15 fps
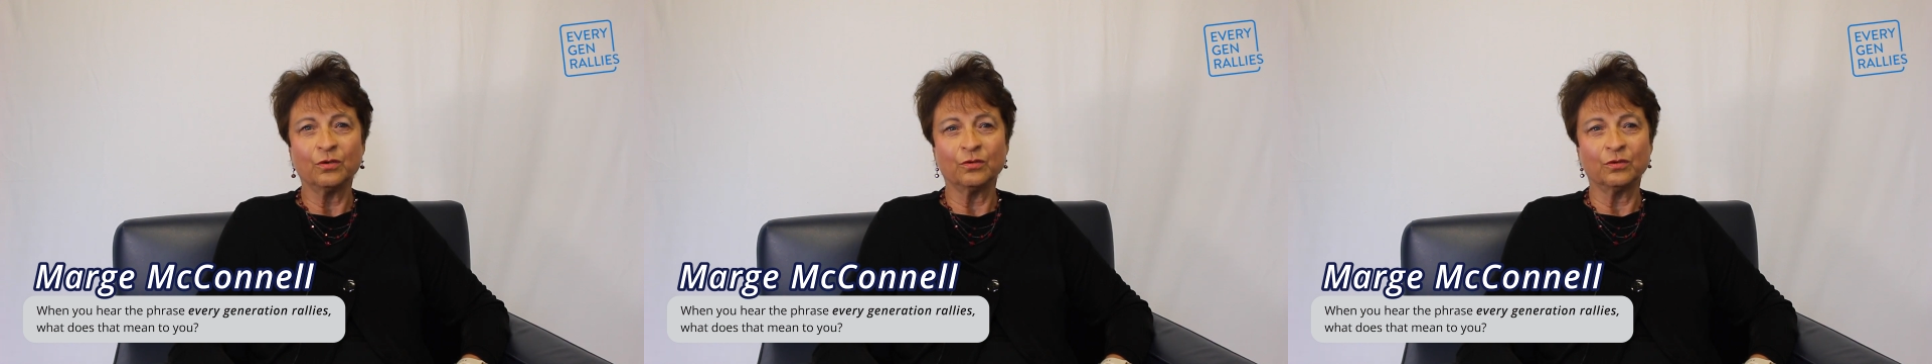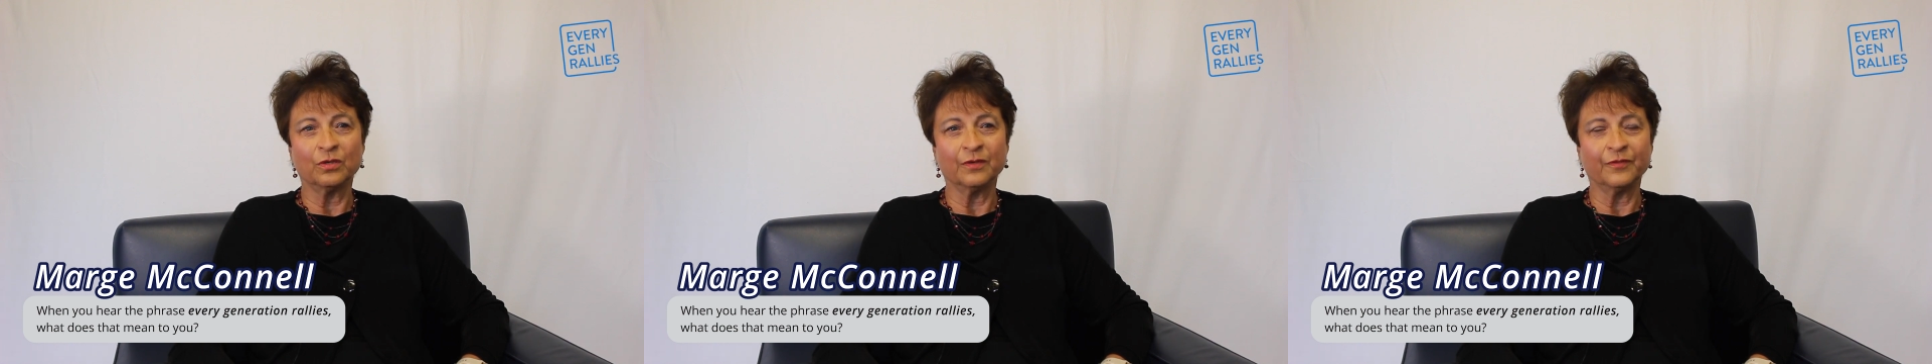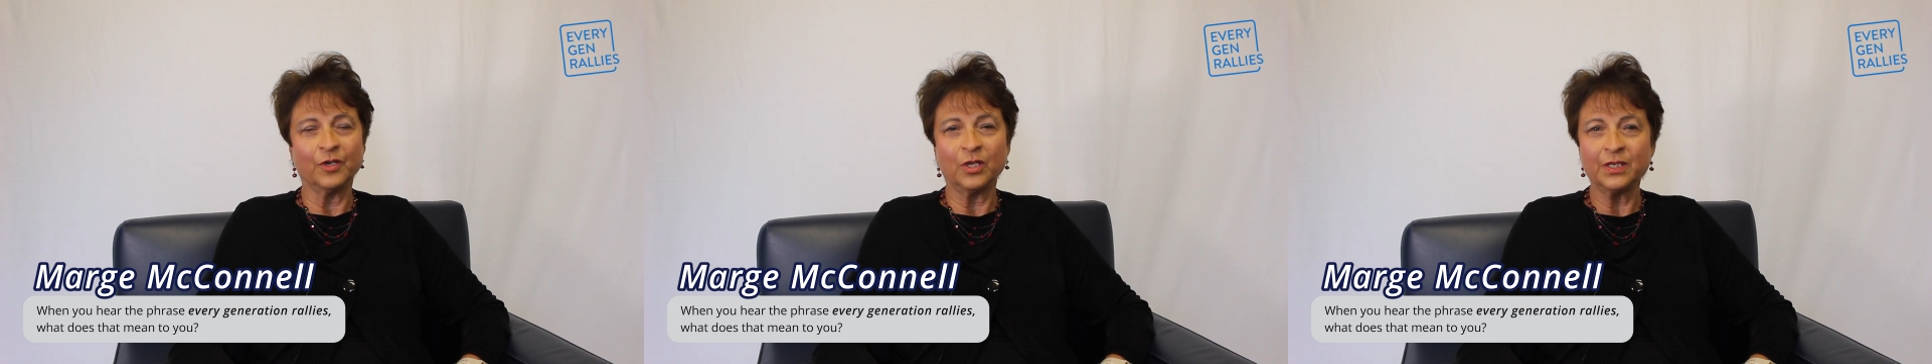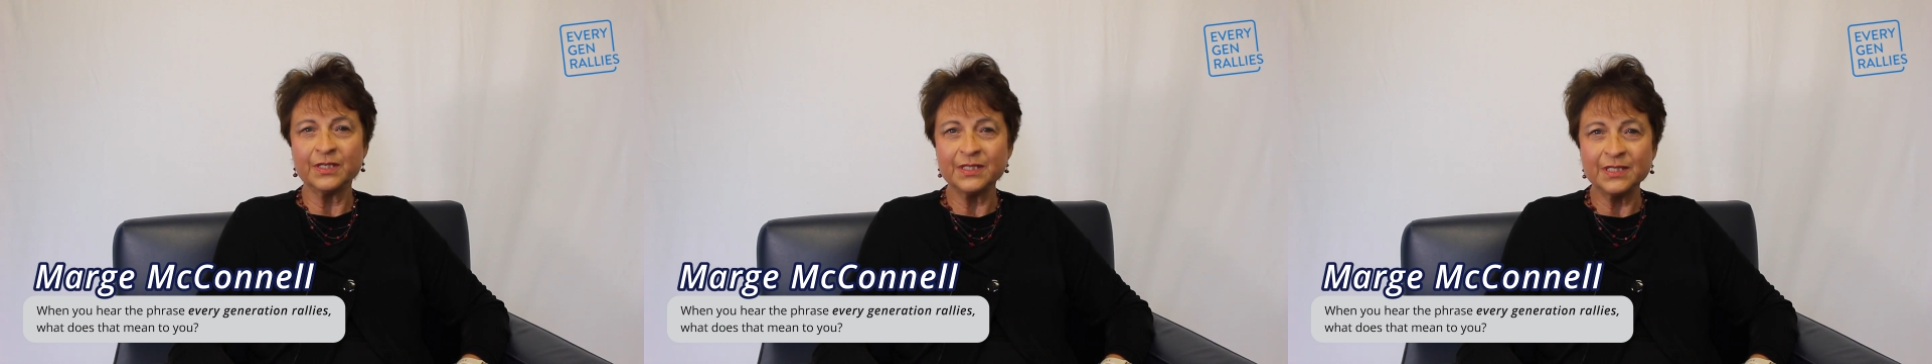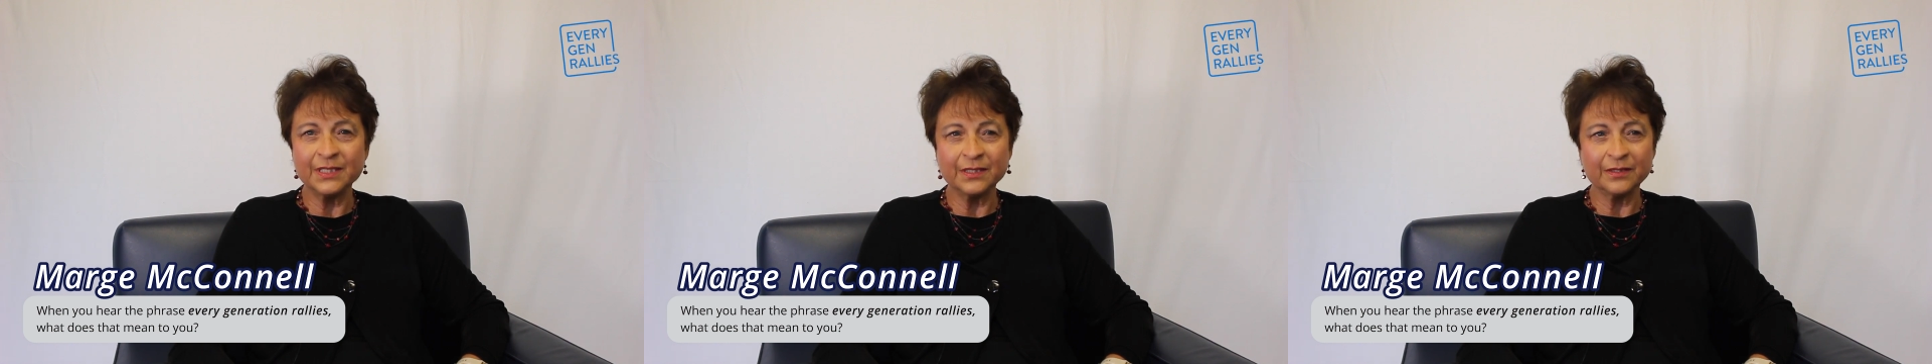or
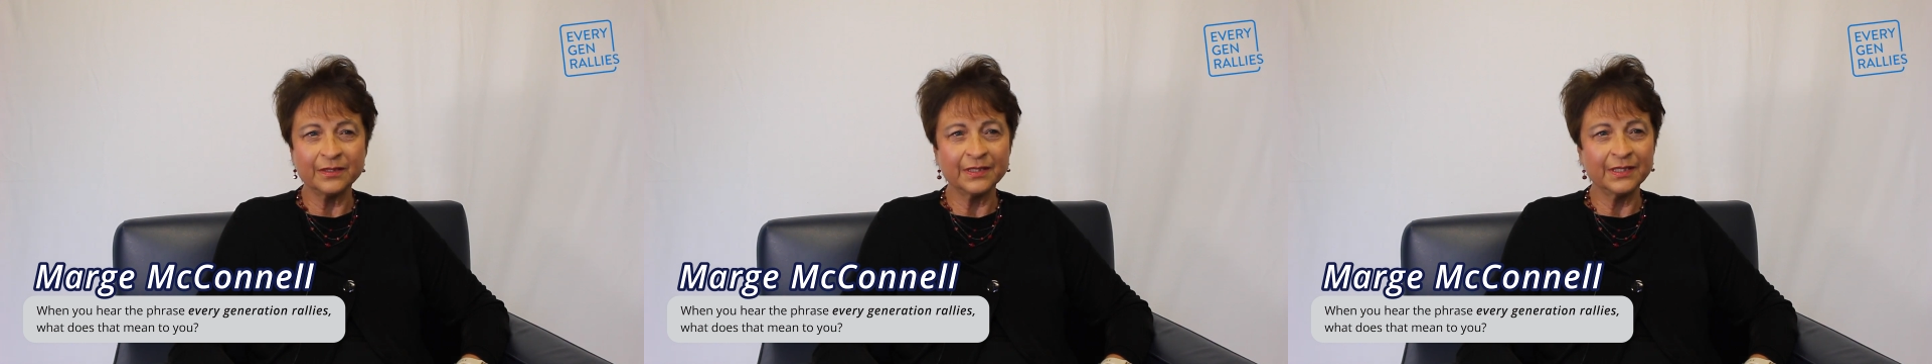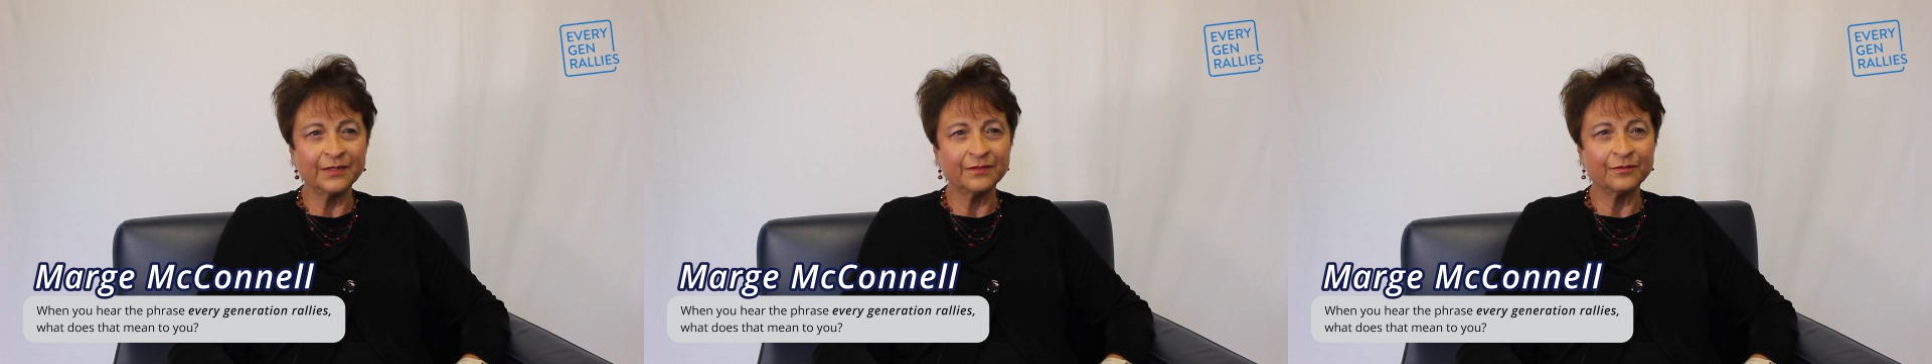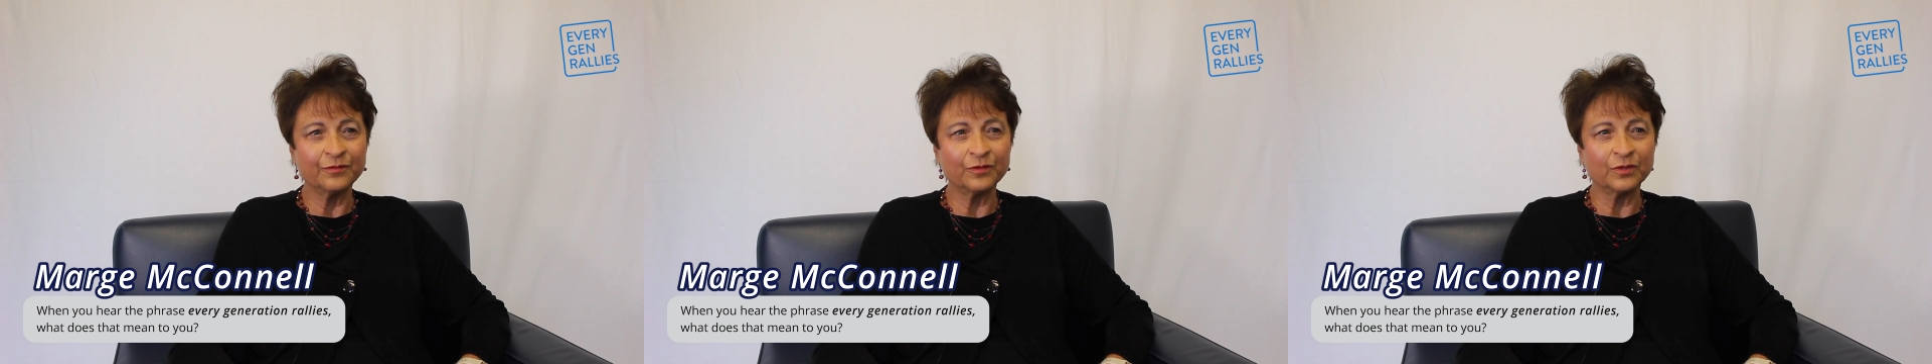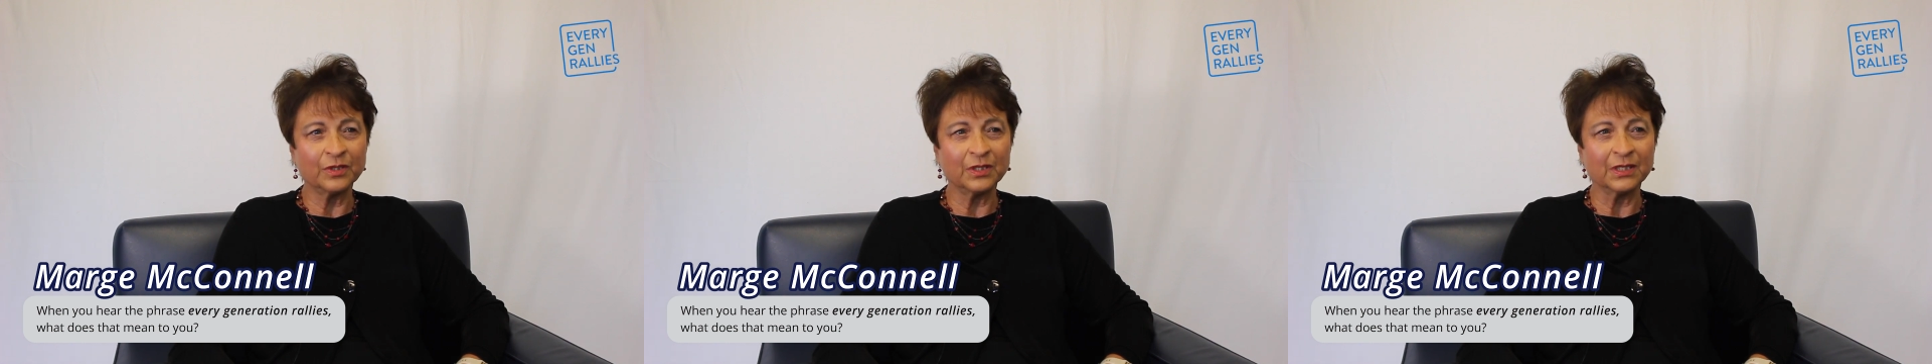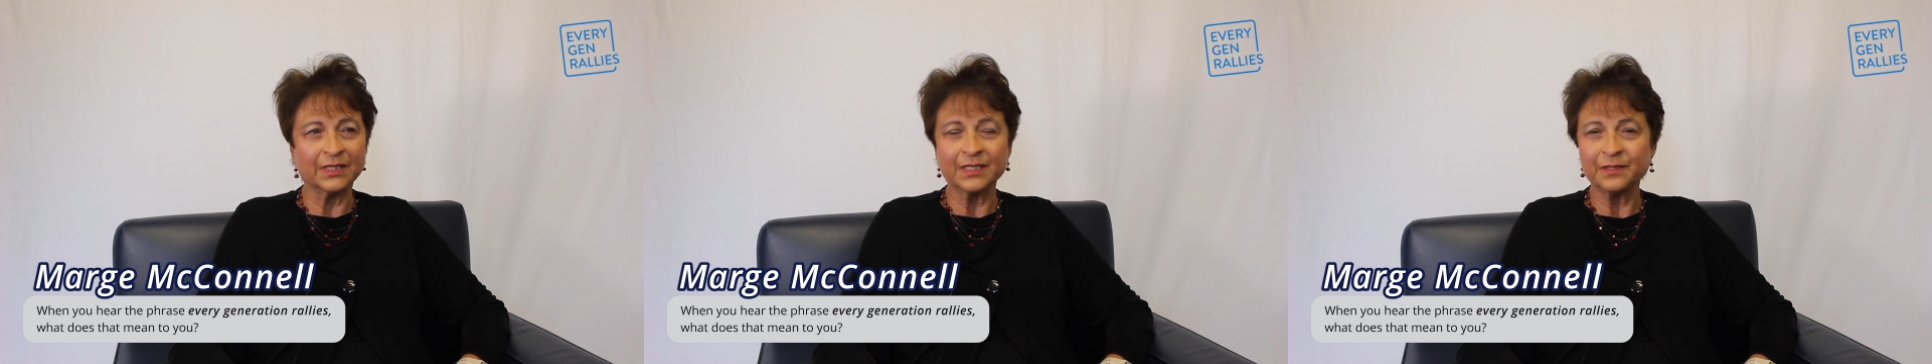volunteering for a